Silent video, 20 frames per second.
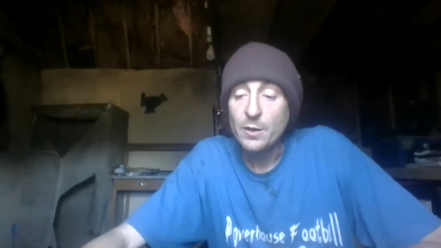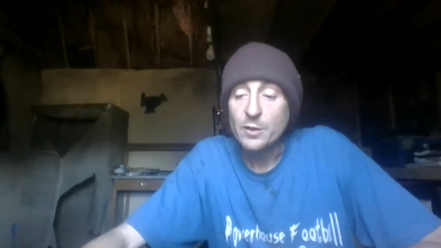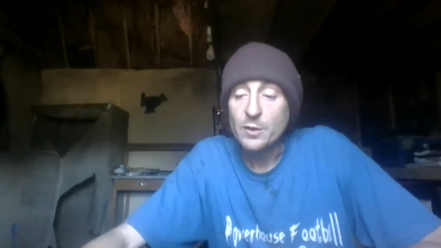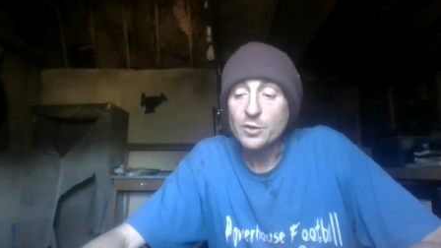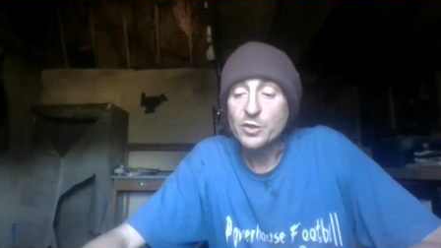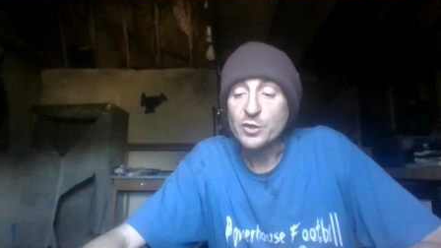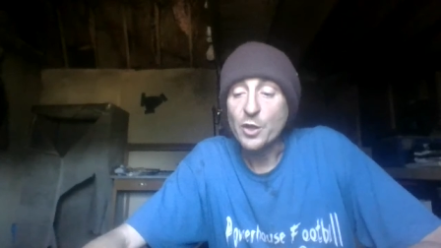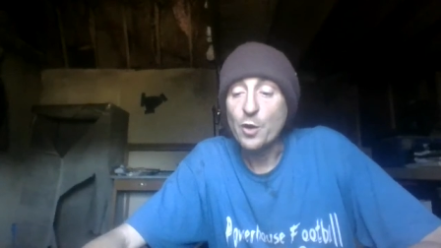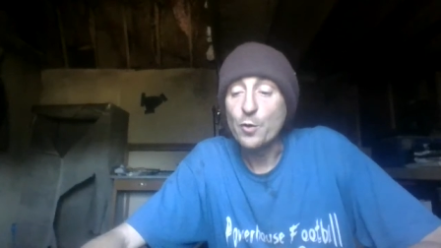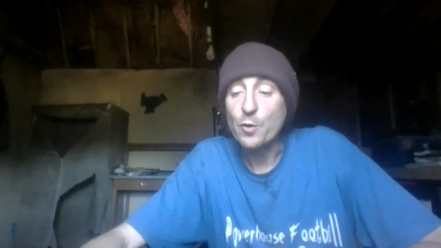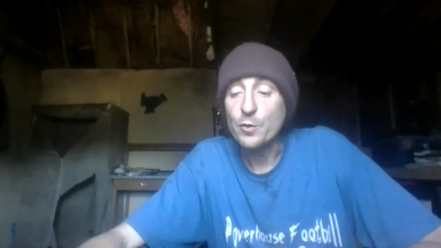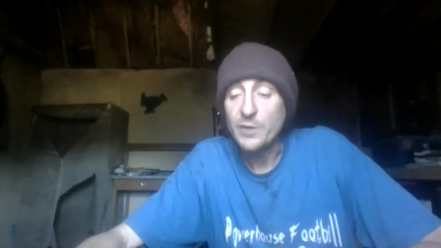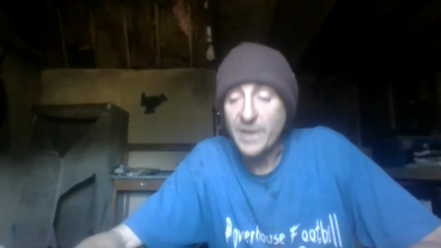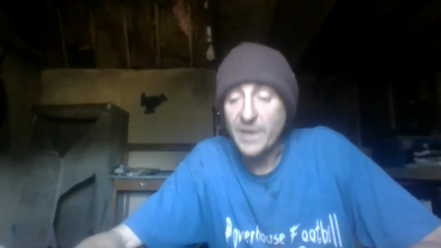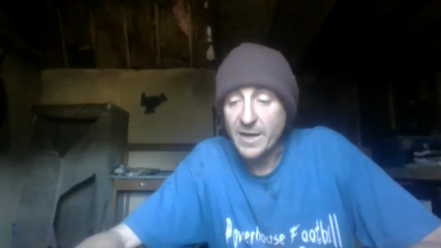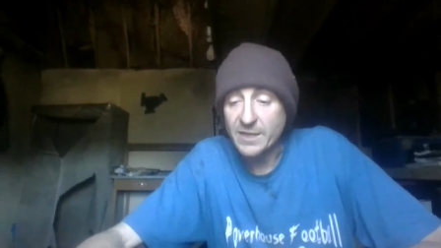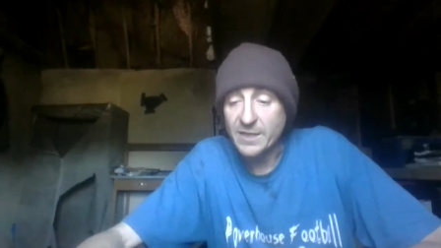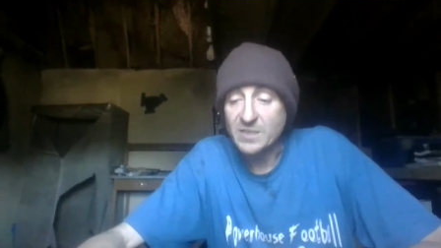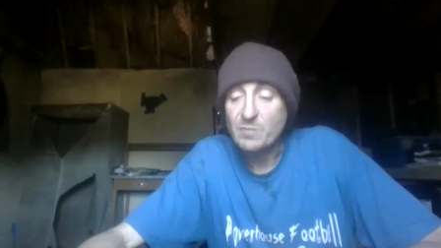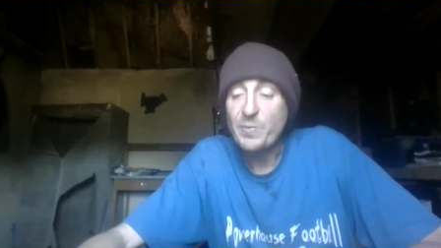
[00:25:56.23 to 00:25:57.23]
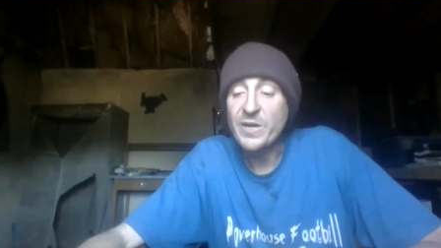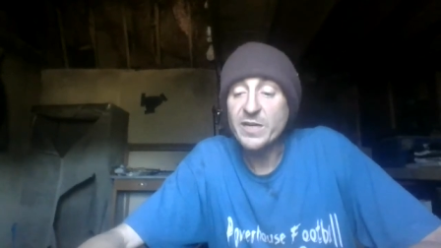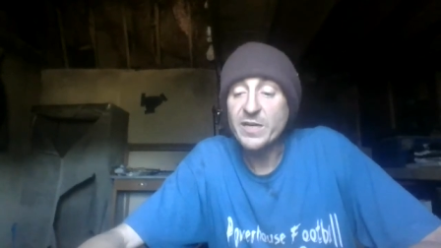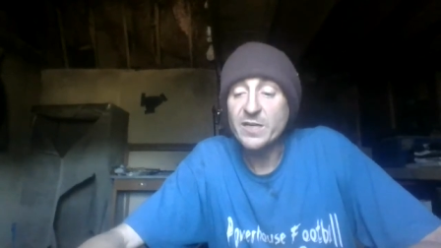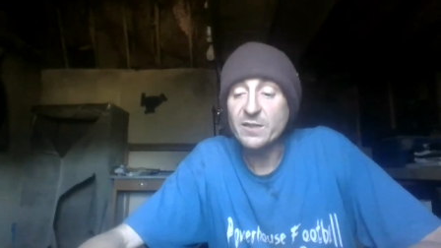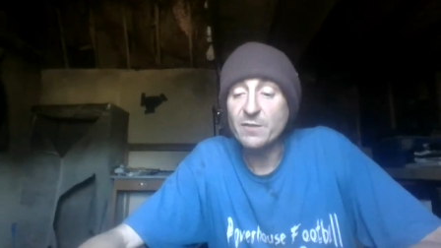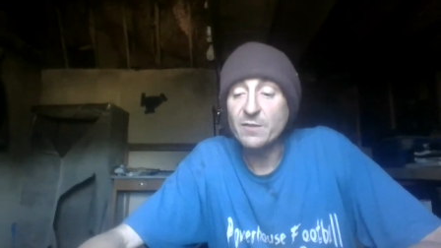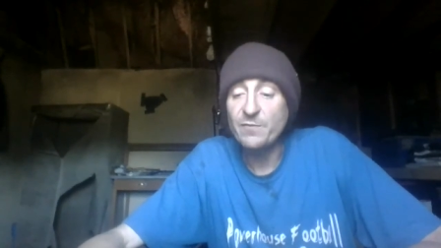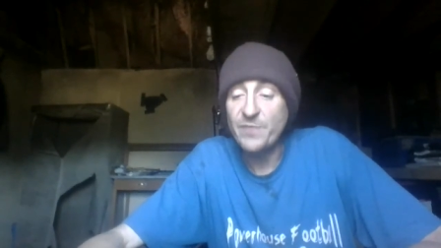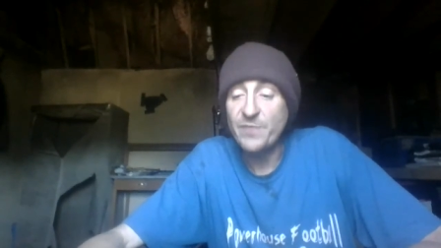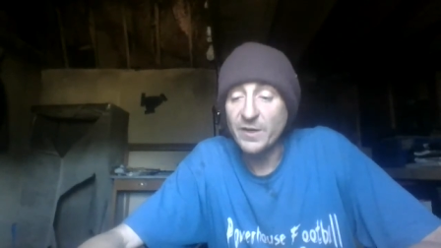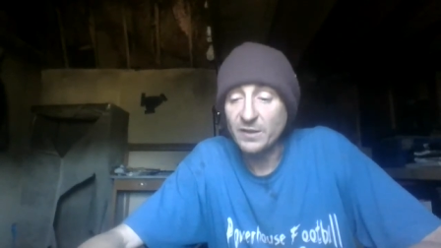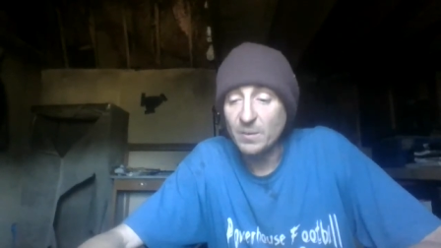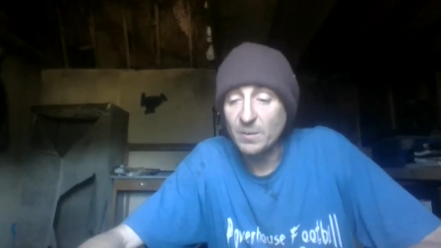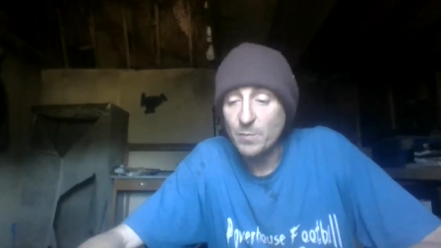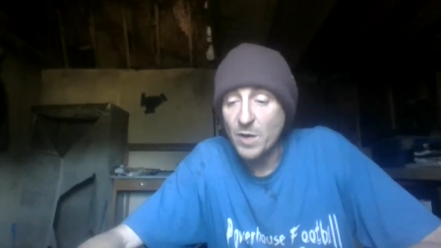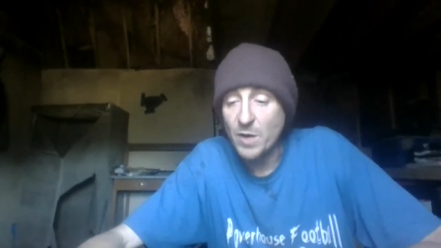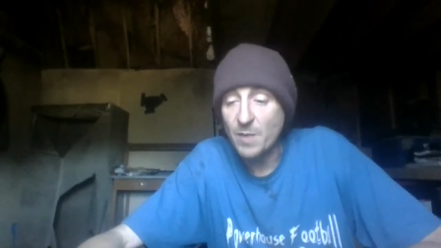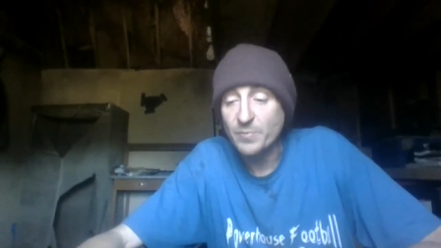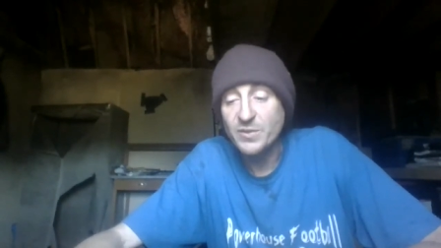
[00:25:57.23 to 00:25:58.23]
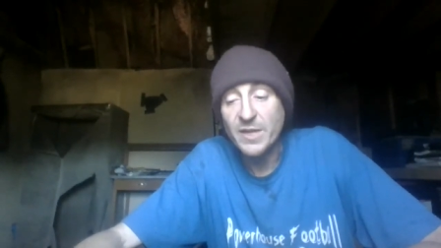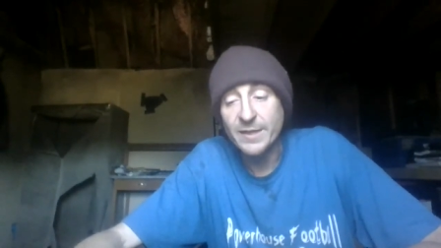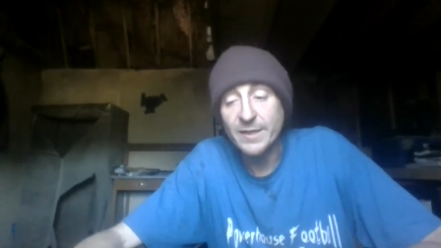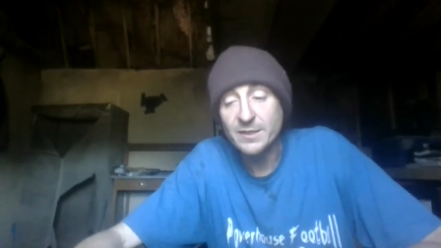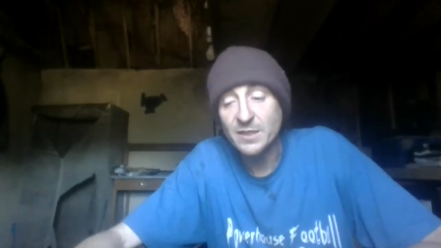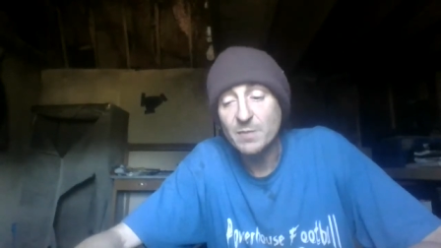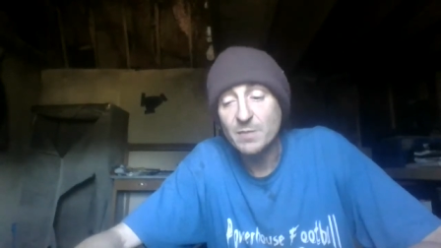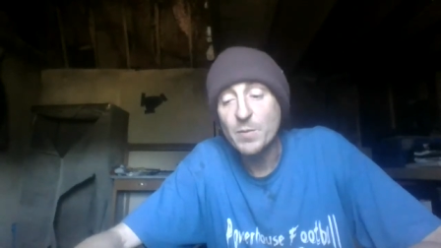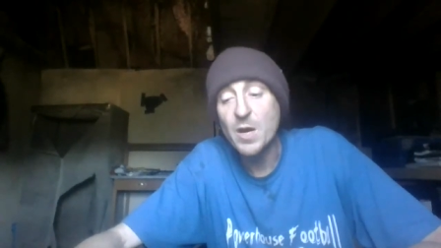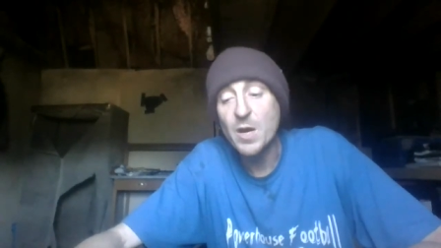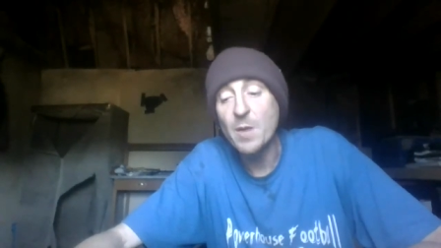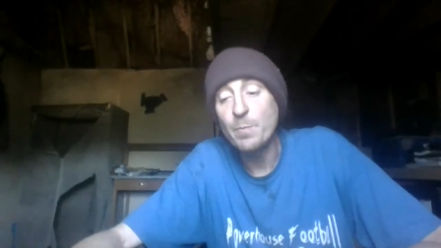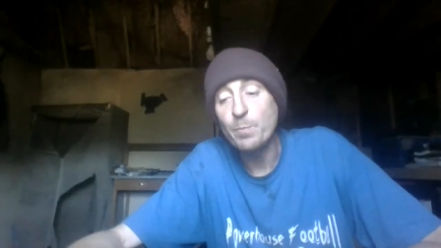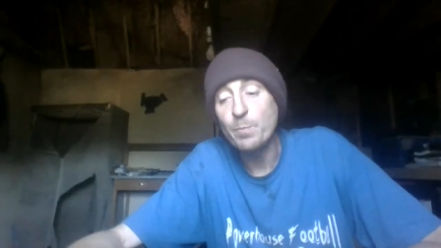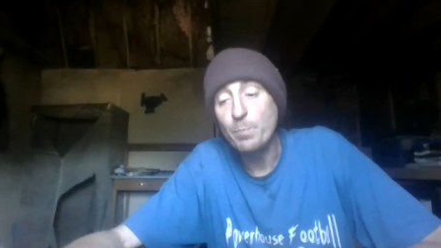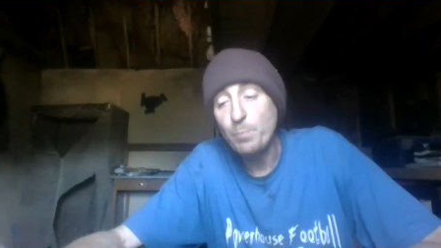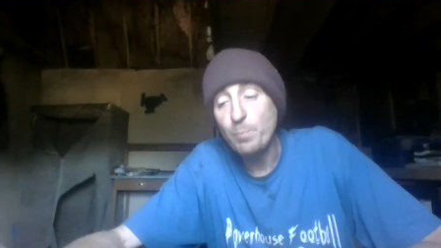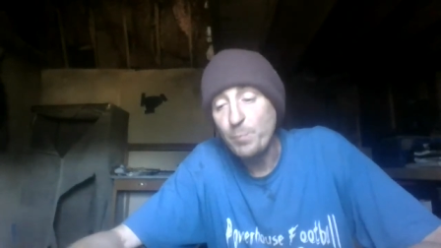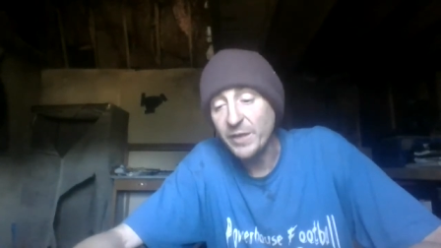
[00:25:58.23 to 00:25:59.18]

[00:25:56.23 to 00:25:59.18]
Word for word: So, yes, pick the victim up, dust him up,